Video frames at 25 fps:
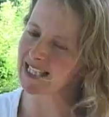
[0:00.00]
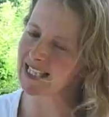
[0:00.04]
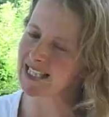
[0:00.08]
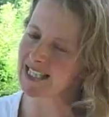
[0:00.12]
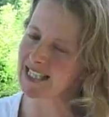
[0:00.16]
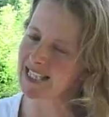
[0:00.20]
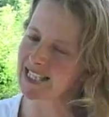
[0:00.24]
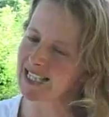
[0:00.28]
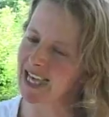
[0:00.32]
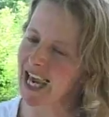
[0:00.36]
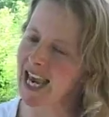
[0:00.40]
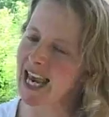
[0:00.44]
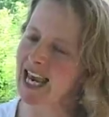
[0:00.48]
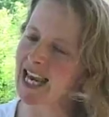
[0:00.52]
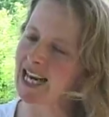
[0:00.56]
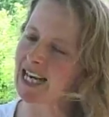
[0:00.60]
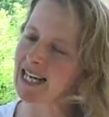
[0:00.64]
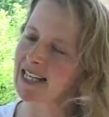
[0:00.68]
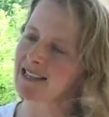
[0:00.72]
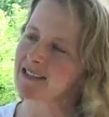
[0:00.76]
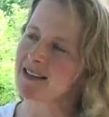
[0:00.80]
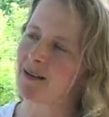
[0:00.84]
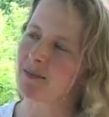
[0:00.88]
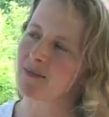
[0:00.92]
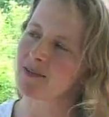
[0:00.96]

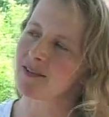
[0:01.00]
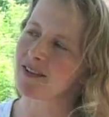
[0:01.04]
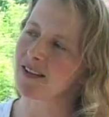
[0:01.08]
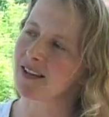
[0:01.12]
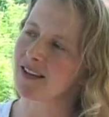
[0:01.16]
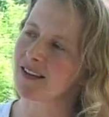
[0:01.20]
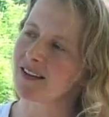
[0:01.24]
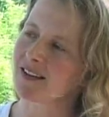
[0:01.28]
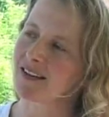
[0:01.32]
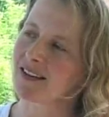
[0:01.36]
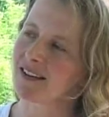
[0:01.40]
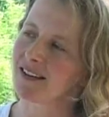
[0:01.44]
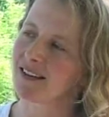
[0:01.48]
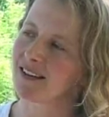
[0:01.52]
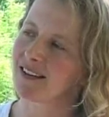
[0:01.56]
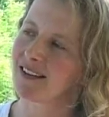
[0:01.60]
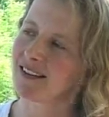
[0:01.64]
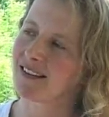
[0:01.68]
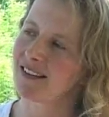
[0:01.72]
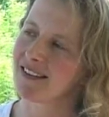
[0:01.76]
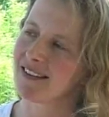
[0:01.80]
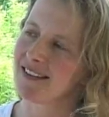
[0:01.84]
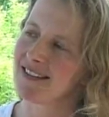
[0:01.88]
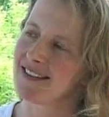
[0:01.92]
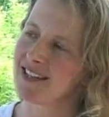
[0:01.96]
saying something
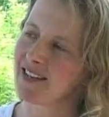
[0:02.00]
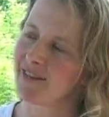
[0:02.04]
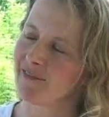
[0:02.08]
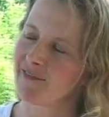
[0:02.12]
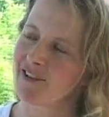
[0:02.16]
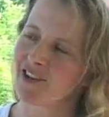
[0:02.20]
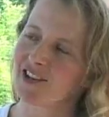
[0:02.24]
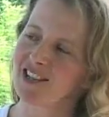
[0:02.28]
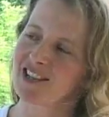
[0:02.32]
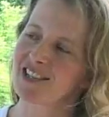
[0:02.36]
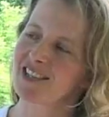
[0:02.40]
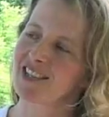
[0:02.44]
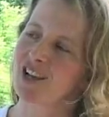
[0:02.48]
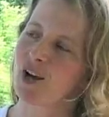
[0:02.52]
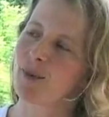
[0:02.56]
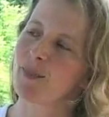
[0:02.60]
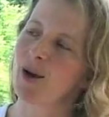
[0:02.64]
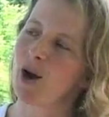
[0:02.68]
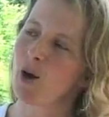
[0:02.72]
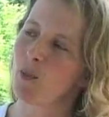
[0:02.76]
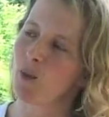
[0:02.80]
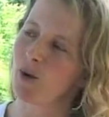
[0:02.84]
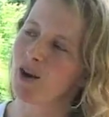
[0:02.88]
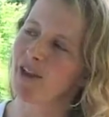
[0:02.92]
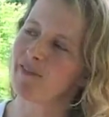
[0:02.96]
different
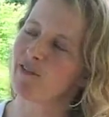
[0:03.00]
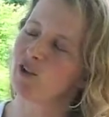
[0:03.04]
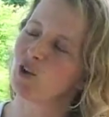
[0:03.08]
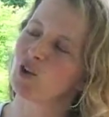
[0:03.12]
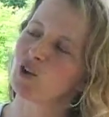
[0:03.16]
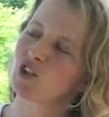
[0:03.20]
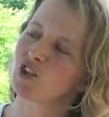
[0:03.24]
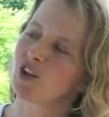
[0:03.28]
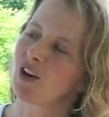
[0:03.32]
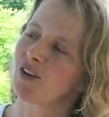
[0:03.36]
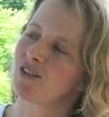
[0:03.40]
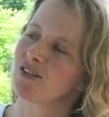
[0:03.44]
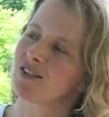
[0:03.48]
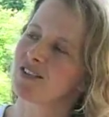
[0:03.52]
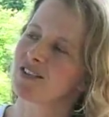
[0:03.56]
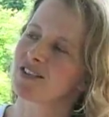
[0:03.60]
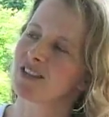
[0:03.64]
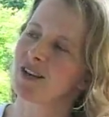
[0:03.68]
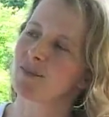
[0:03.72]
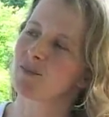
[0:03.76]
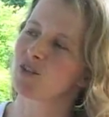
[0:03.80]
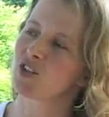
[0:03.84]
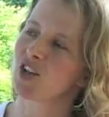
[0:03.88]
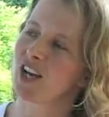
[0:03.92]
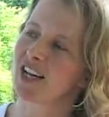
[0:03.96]
about whatever your chosen
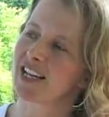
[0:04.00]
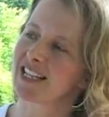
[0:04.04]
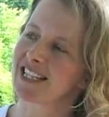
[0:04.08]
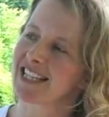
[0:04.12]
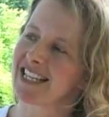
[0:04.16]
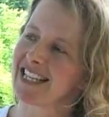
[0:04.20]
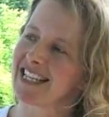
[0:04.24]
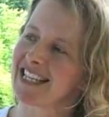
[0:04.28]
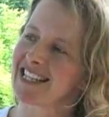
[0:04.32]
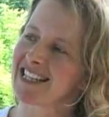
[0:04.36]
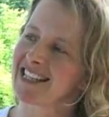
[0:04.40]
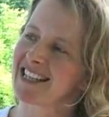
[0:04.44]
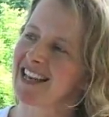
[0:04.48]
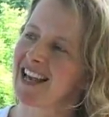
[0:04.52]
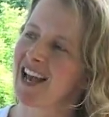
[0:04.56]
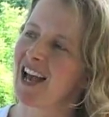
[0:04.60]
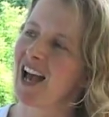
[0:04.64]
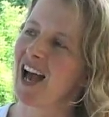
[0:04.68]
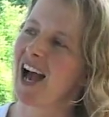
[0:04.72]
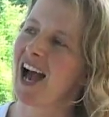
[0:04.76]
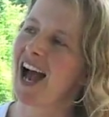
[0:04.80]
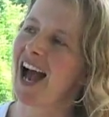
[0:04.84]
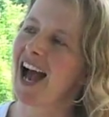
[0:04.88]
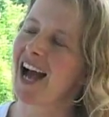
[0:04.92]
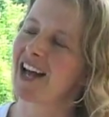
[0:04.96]
subject is,
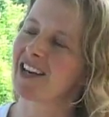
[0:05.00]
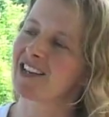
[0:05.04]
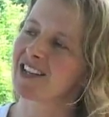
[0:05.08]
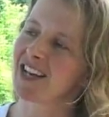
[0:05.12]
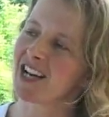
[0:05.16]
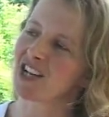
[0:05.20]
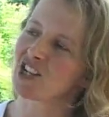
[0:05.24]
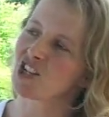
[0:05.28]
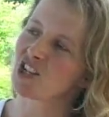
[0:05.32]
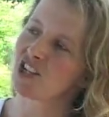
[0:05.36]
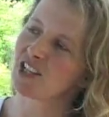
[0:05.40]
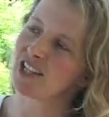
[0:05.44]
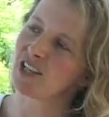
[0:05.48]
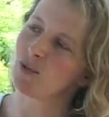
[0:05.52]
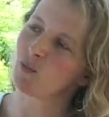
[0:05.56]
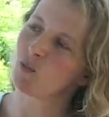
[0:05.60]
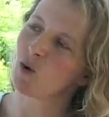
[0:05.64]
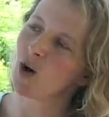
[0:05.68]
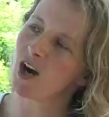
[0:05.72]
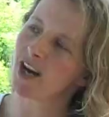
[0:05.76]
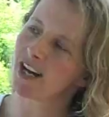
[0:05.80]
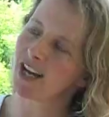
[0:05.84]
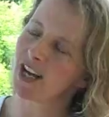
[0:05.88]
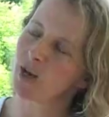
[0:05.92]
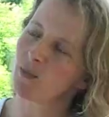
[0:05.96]
and actually
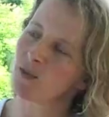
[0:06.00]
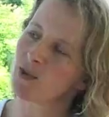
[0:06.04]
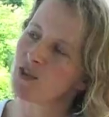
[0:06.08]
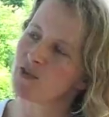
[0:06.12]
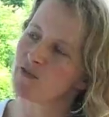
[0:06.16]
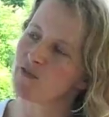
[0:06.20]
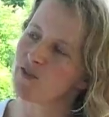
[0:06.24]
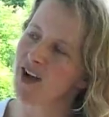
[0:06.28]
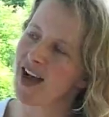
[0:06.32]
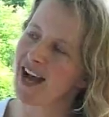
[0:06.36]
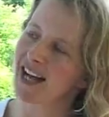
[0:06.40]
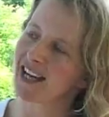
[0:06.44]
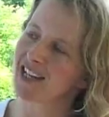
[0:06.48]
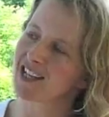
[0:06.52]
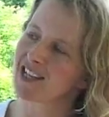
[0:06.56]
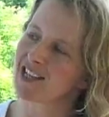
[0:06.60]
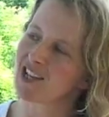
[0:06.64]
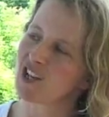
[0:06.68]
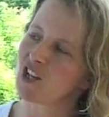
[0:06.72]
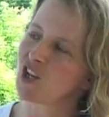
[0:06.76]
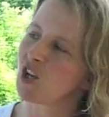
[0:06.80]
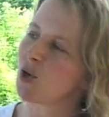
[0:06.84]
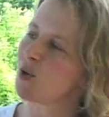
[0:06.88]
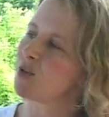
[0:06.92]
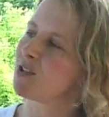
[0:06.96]
working with the fact
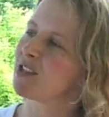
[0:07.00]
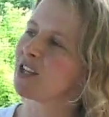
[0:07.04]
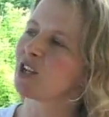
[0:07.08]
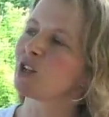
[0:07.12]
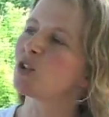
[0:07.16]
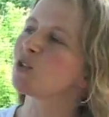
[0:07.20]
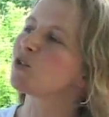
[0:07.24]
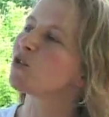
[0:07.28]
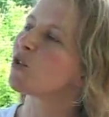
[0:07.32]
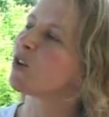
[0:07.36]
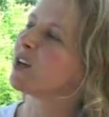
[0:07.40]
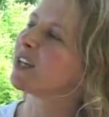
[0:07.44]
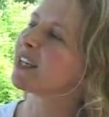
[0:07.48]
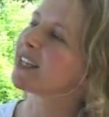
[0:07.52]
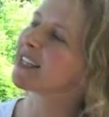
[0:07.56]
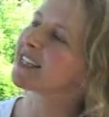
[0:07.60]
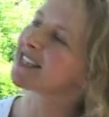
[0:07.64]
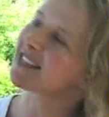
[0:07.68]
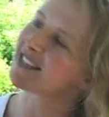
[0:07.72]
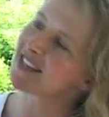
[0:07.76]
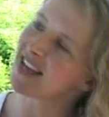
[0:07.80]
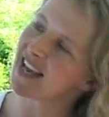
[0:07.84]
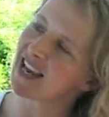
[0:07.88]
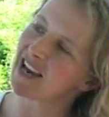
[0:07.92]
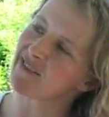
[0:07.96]
that no single drawing can
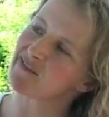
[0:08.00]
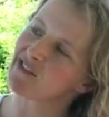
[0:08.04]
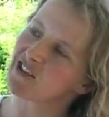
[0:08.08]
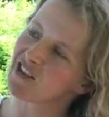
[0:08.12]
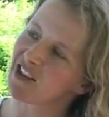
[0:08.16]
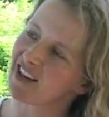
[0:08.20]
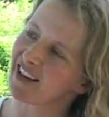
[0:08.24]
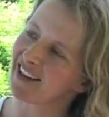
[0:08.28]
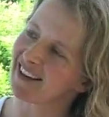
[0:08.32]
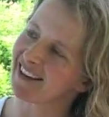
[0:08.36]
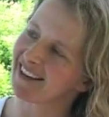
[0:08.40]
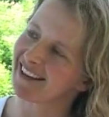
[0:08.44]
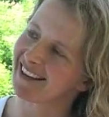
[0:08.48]
say everything